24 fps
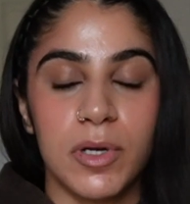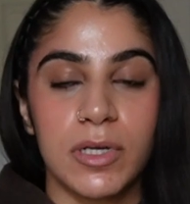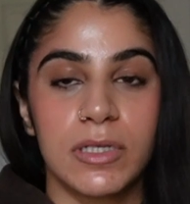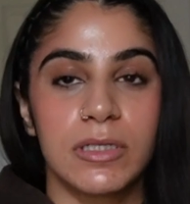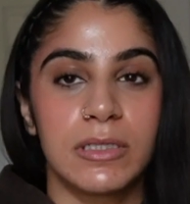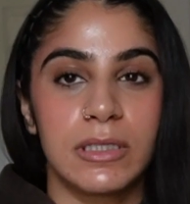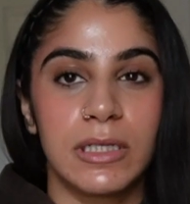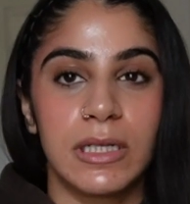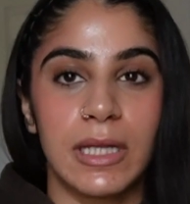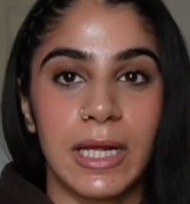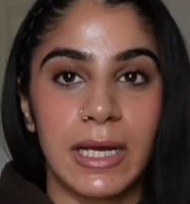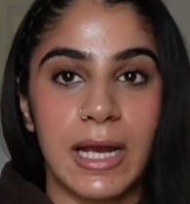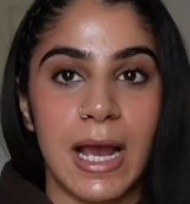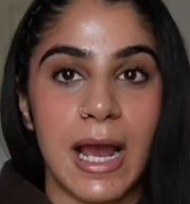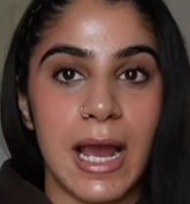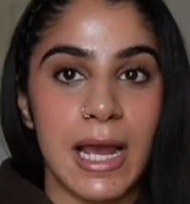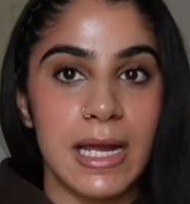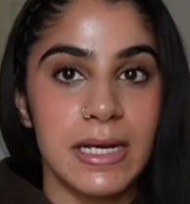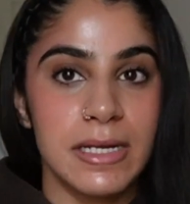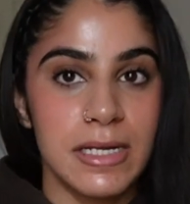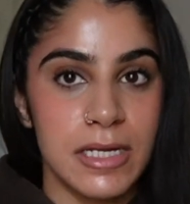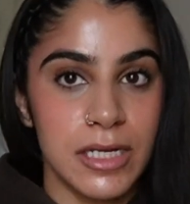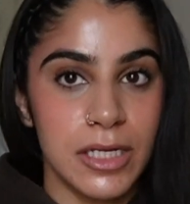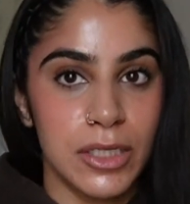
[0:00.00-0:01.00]
personally, like
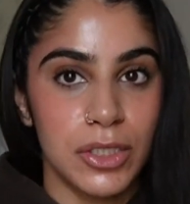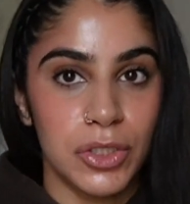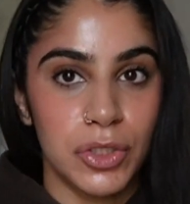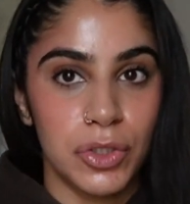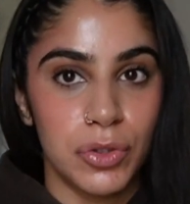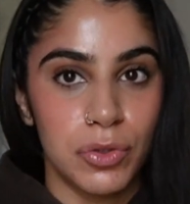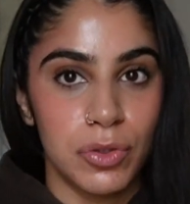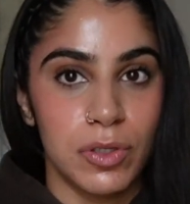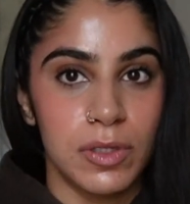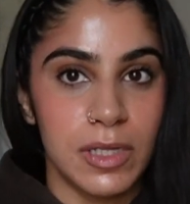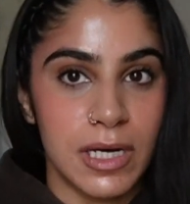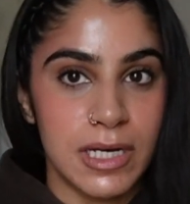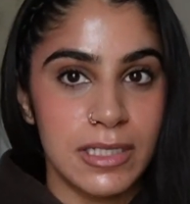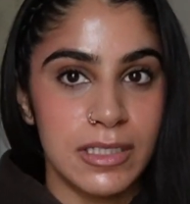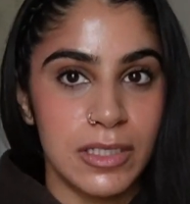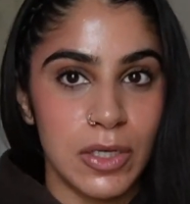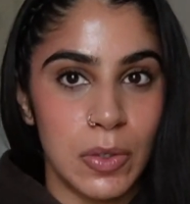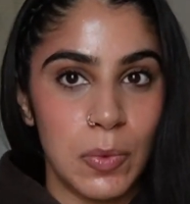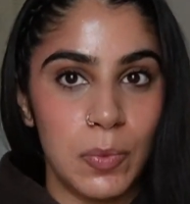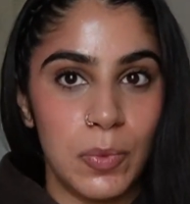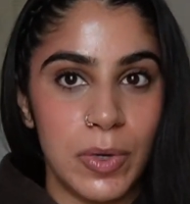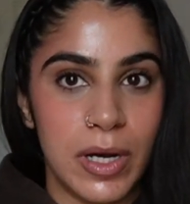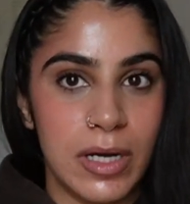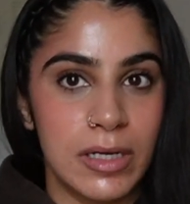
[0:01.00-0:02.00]
I didn't utilize
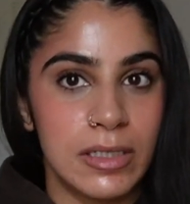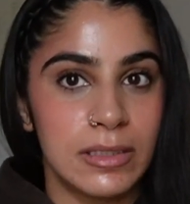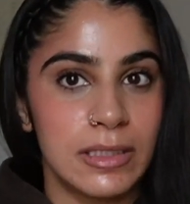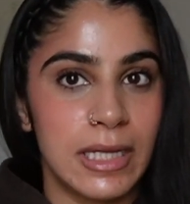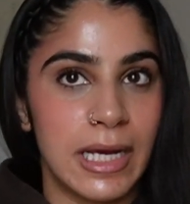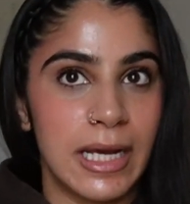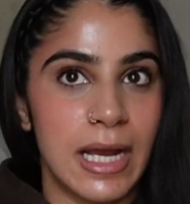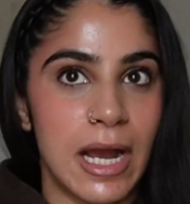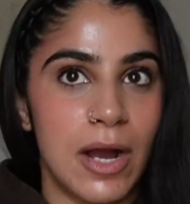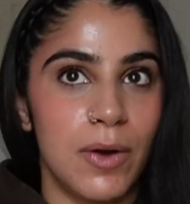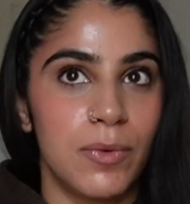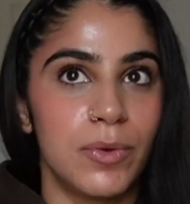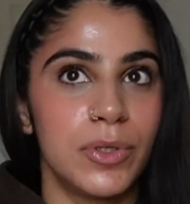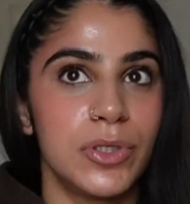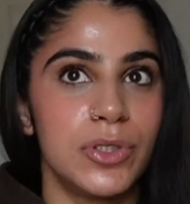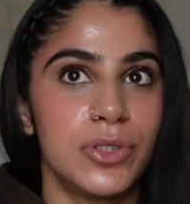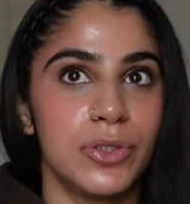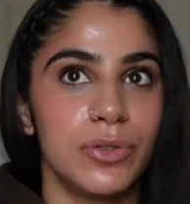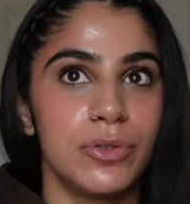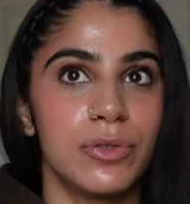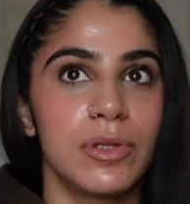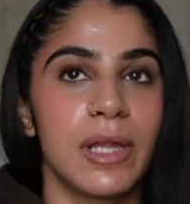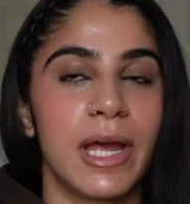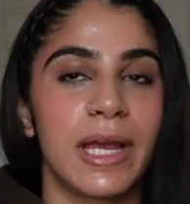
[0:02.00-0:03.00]
it well. Like I would
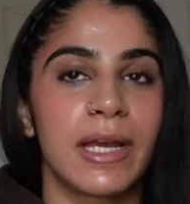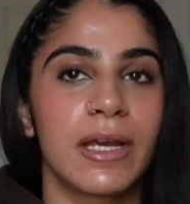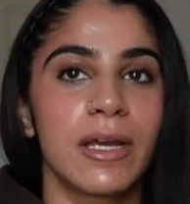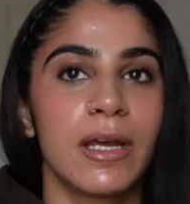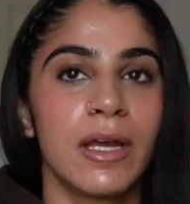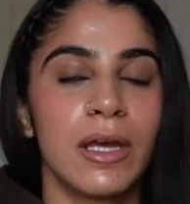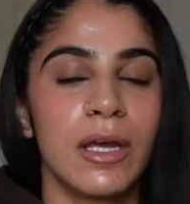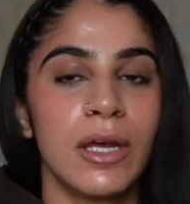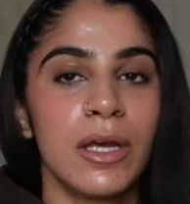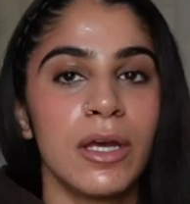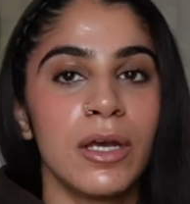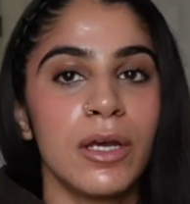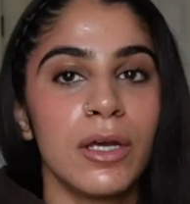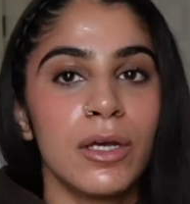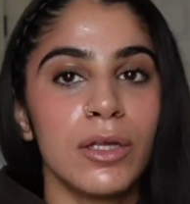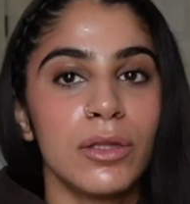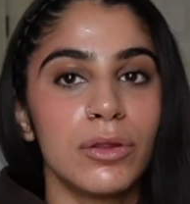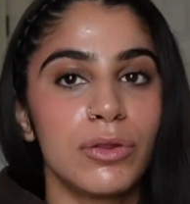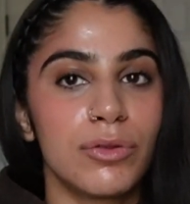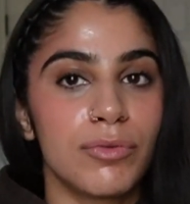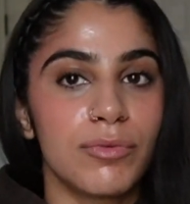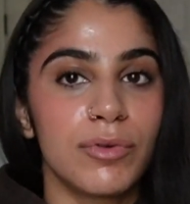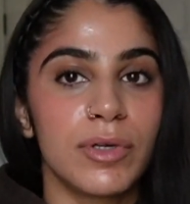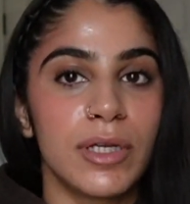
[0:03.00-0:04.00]
do like
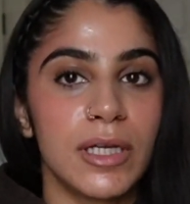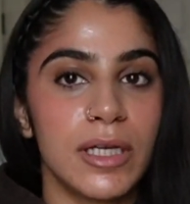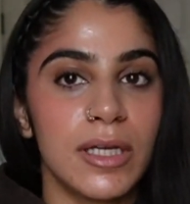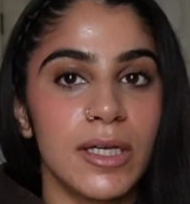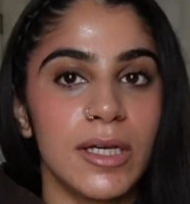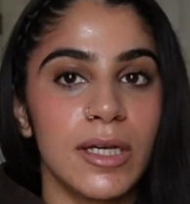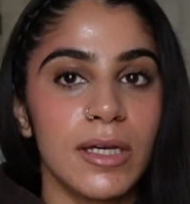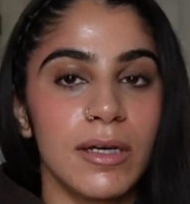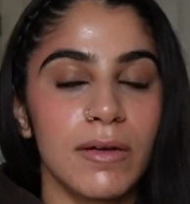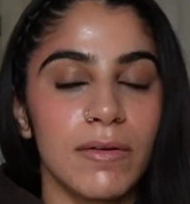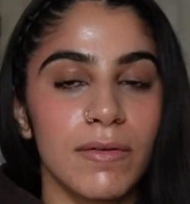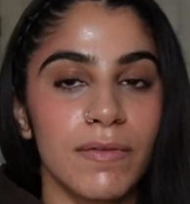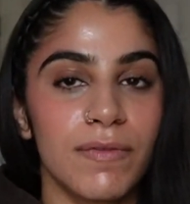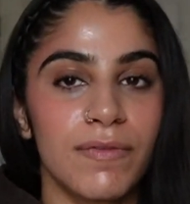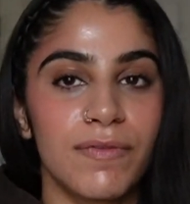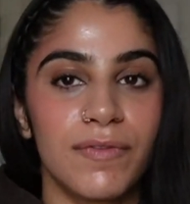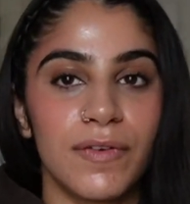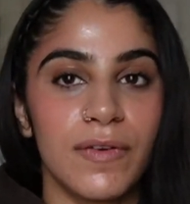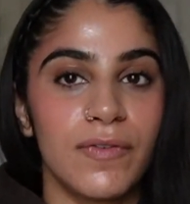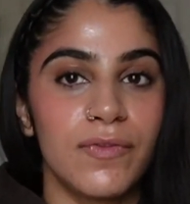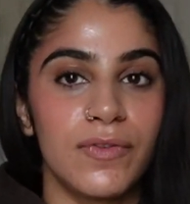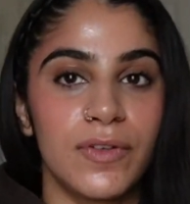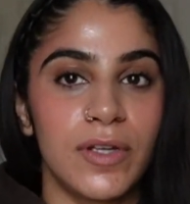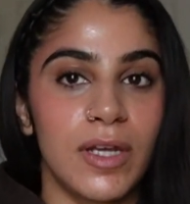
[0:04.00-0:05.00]
3
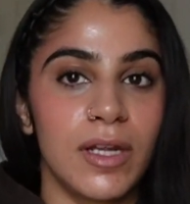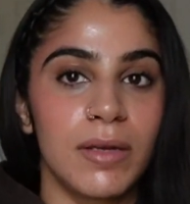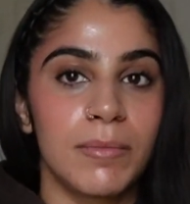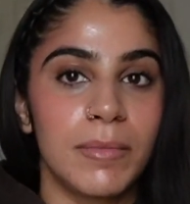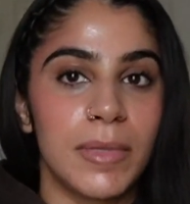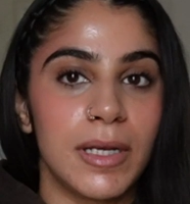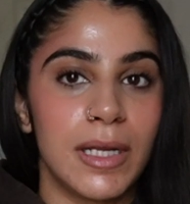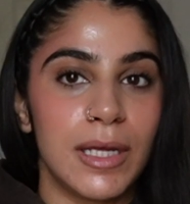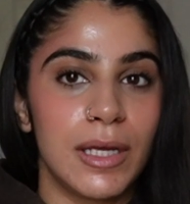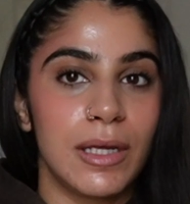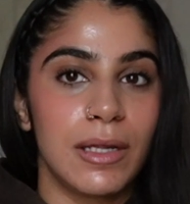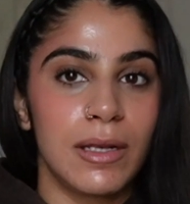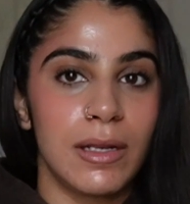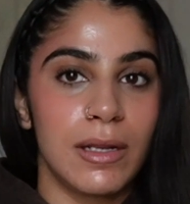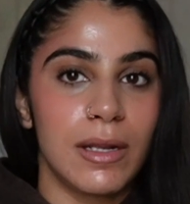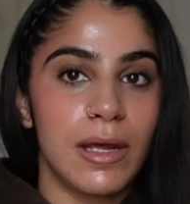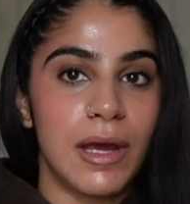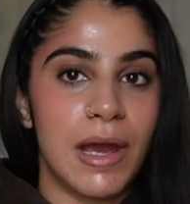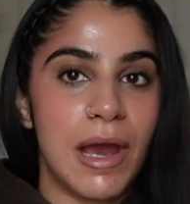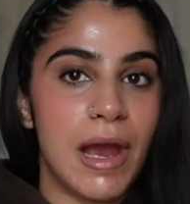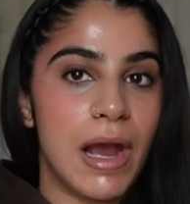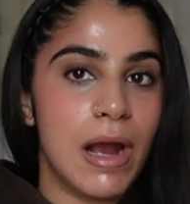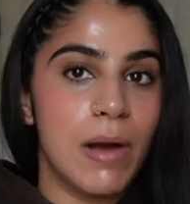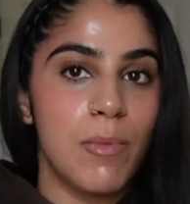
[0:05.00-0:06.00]
15-minute
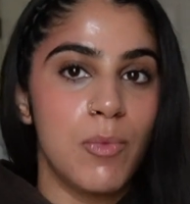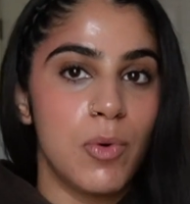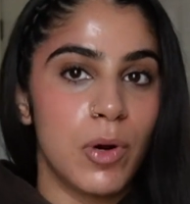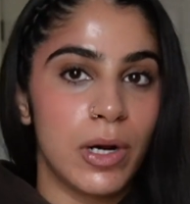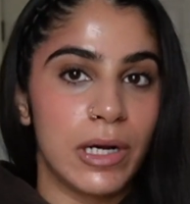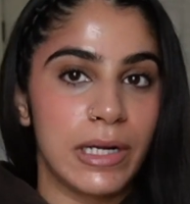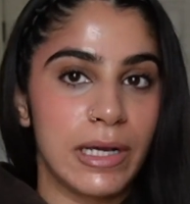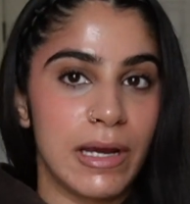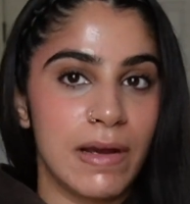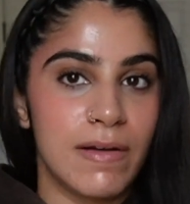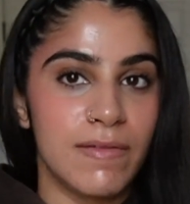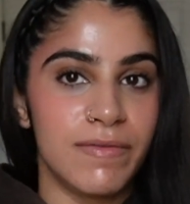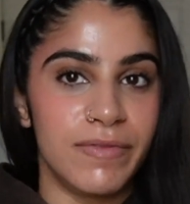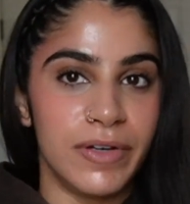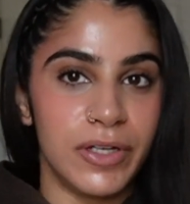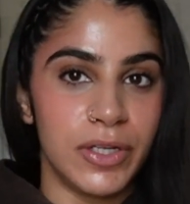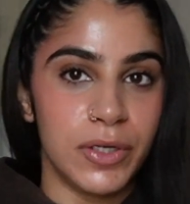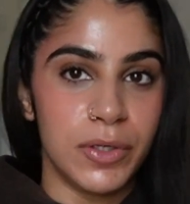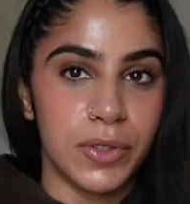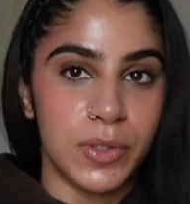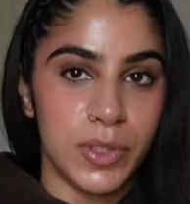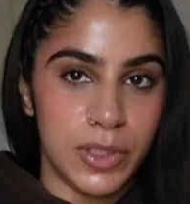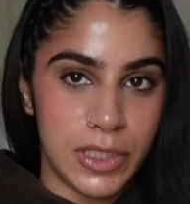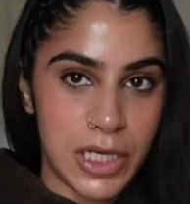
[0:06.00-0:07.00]
ab workout
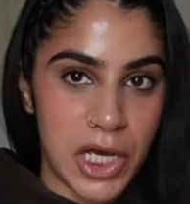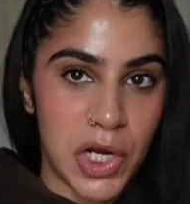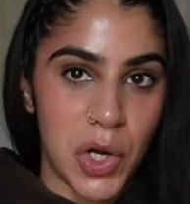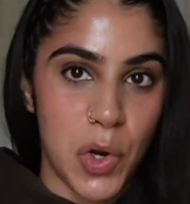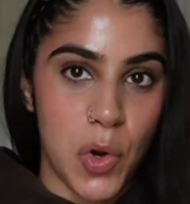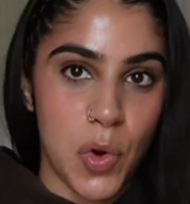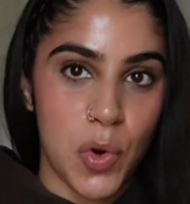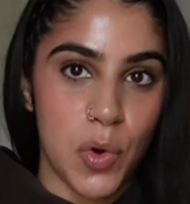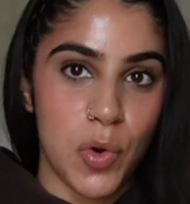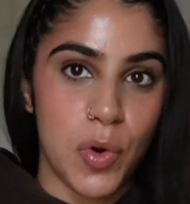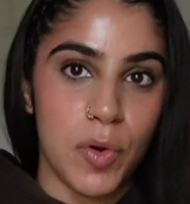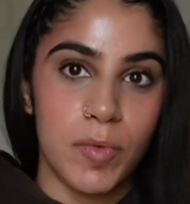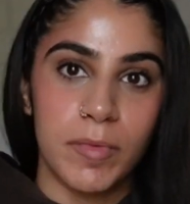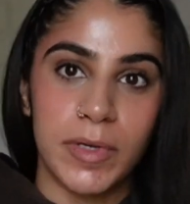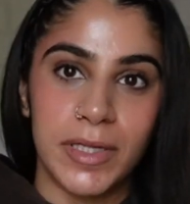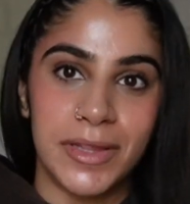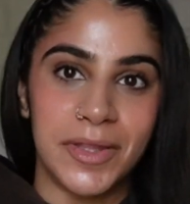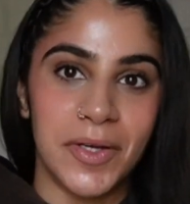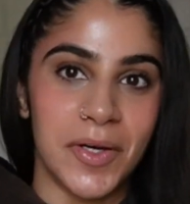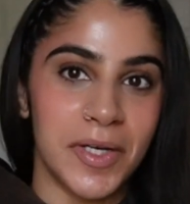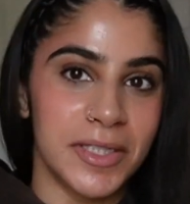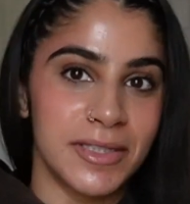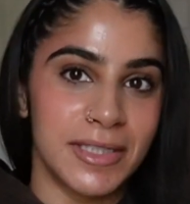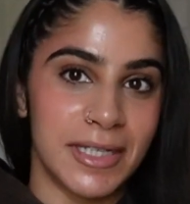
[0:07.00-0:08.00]
videos at home and
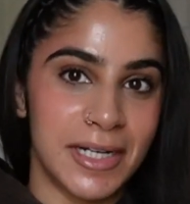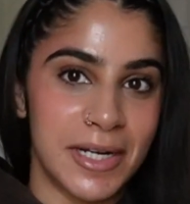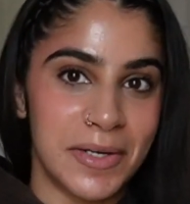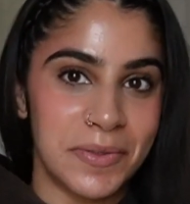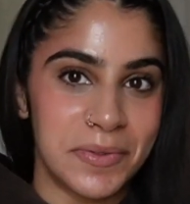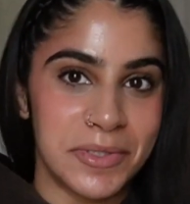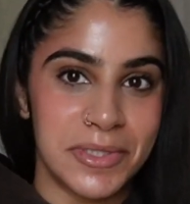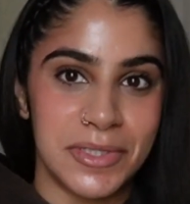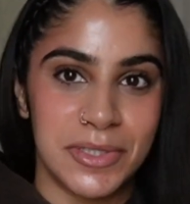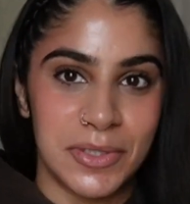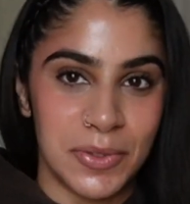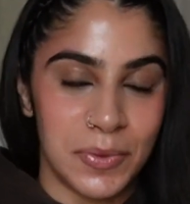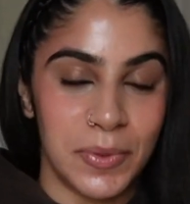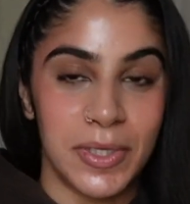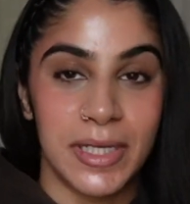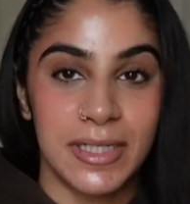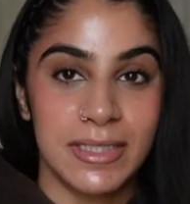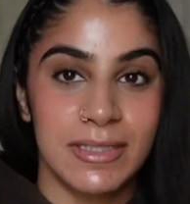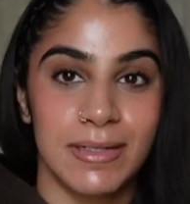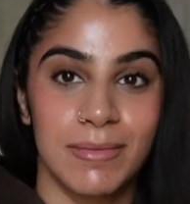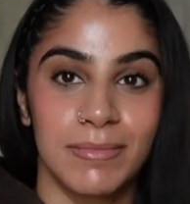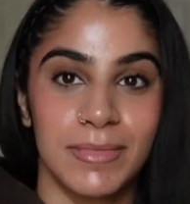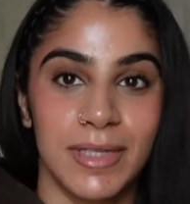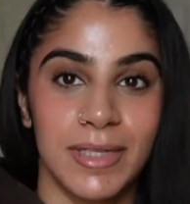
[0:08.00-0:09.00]
thought that I was doing
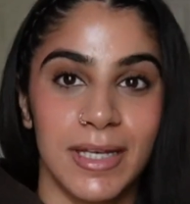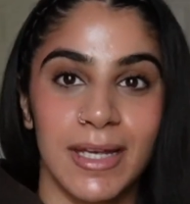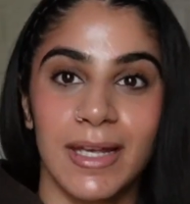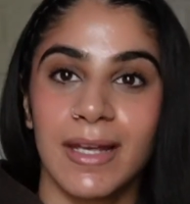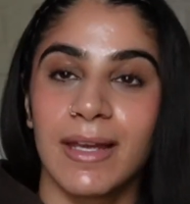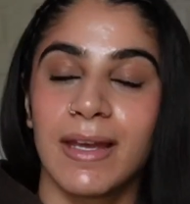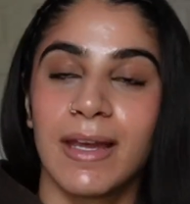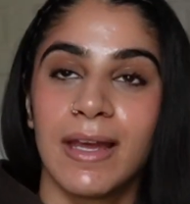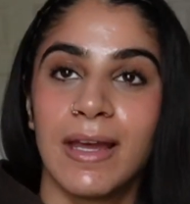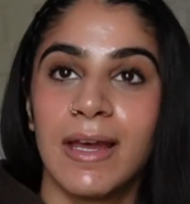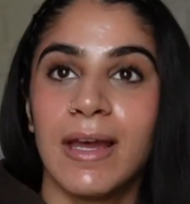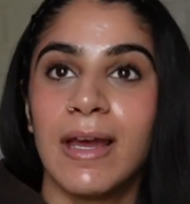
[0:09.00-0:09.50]
something.